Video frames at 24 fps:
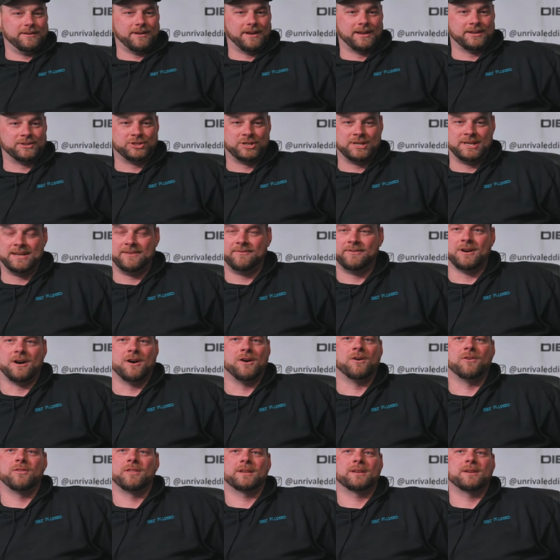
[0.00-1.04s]
achieved
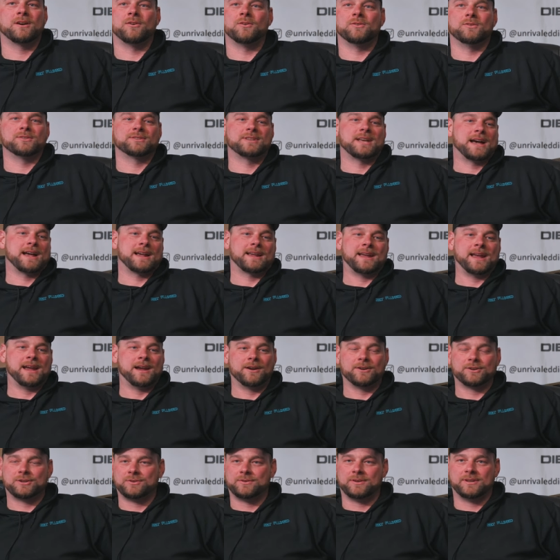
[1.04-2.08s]
all the goals I
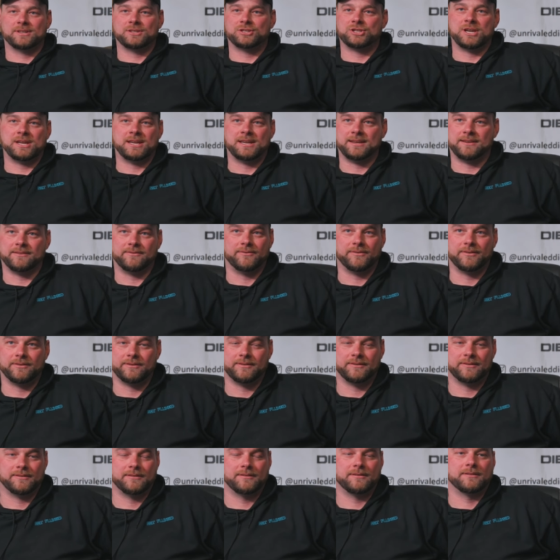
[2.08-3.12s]
care to achieve
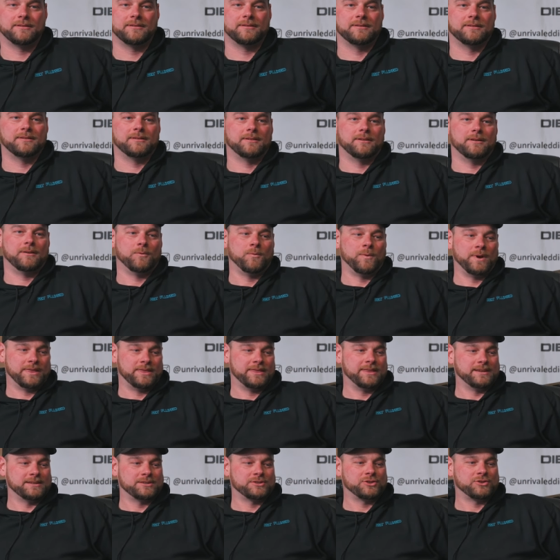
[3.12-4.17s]

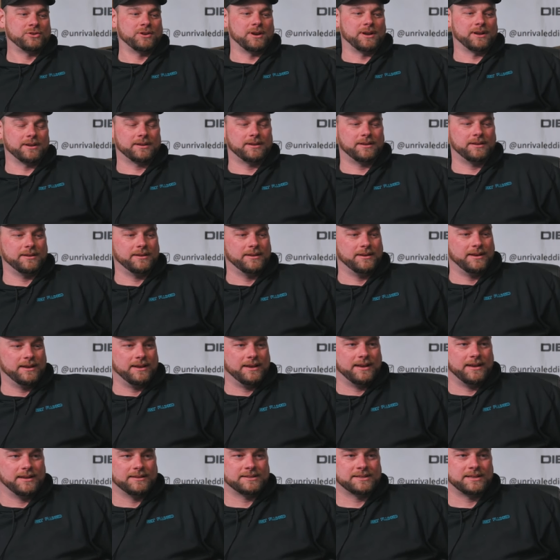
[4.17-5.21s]
with this truck.
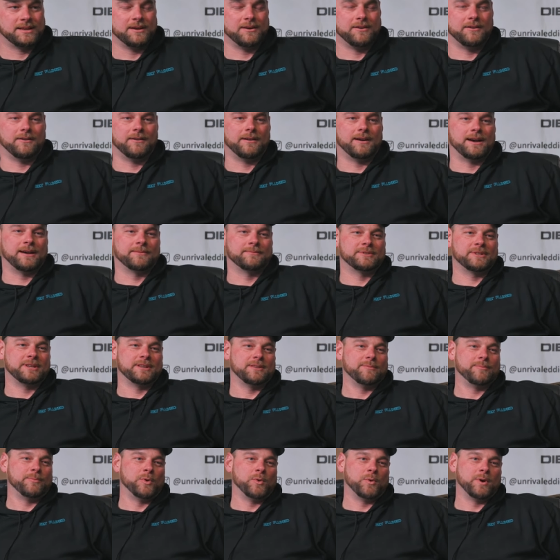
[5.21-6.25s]
So I'm to
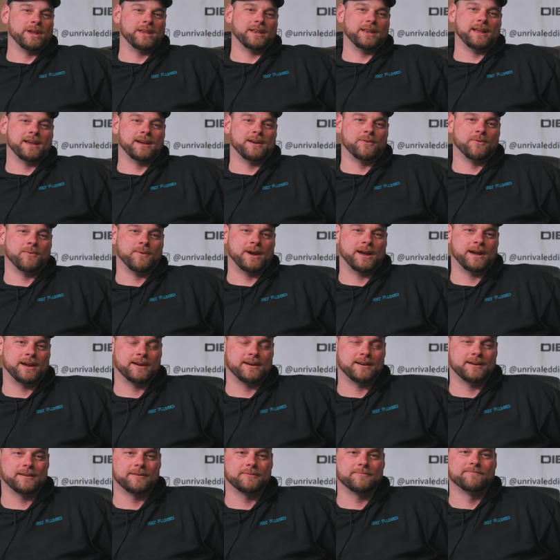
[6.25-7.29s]
the point now
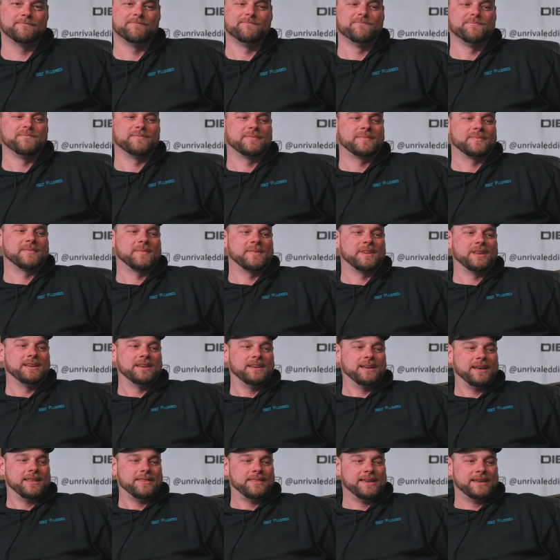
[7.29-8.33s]
where
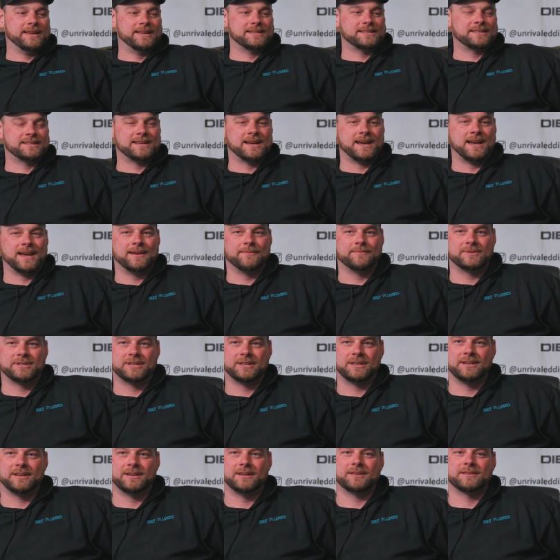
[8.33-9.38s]
I think it's time
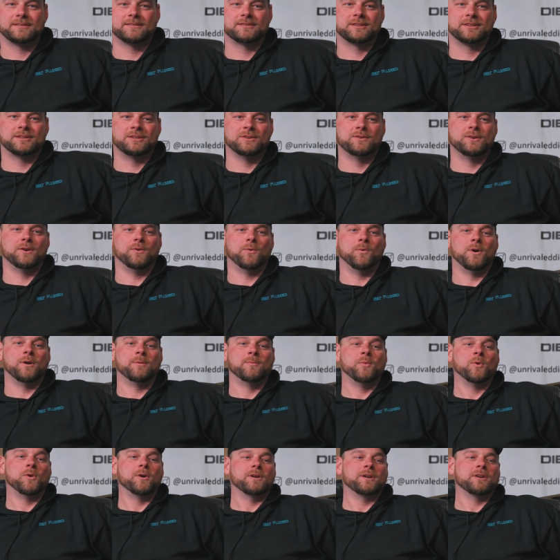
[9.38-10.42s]
to, to do it
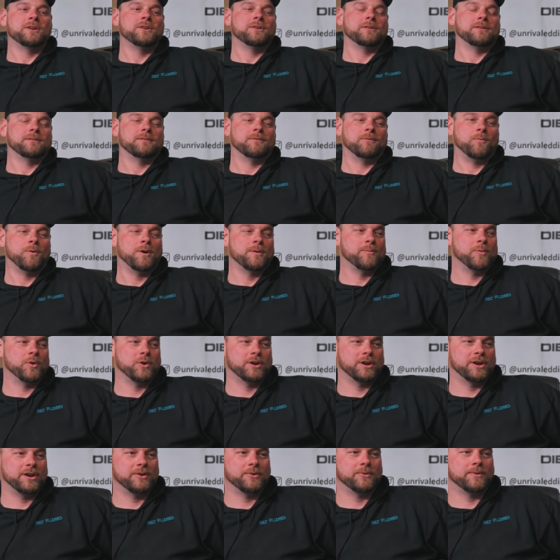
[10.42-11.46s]
one more good one more
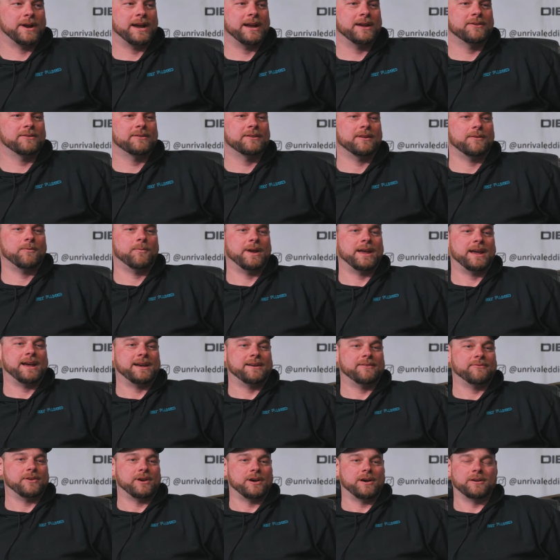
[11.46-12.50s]
good round. We
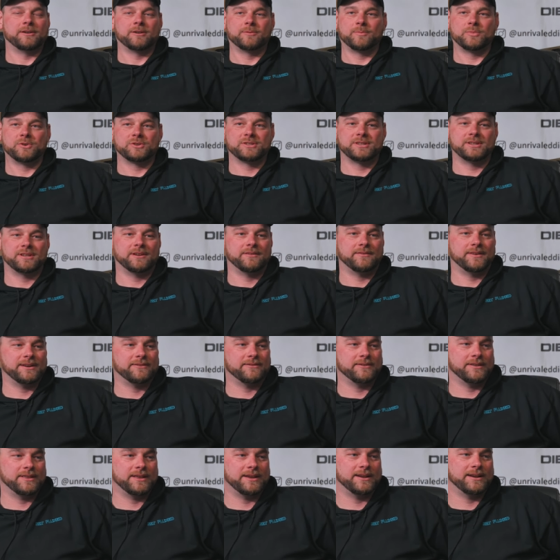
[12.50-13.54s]
have 100% of
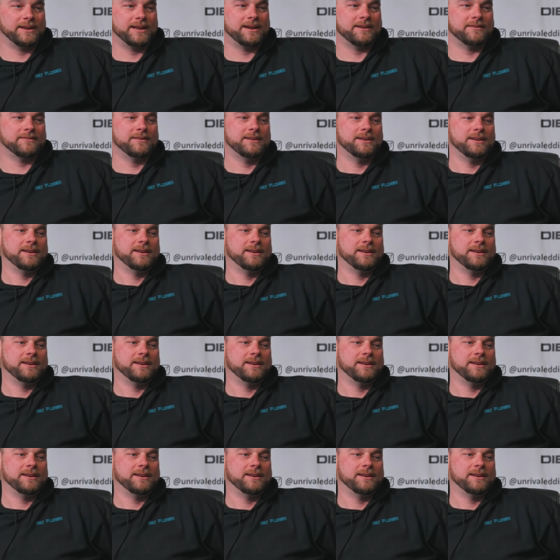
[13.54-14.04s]
everything now,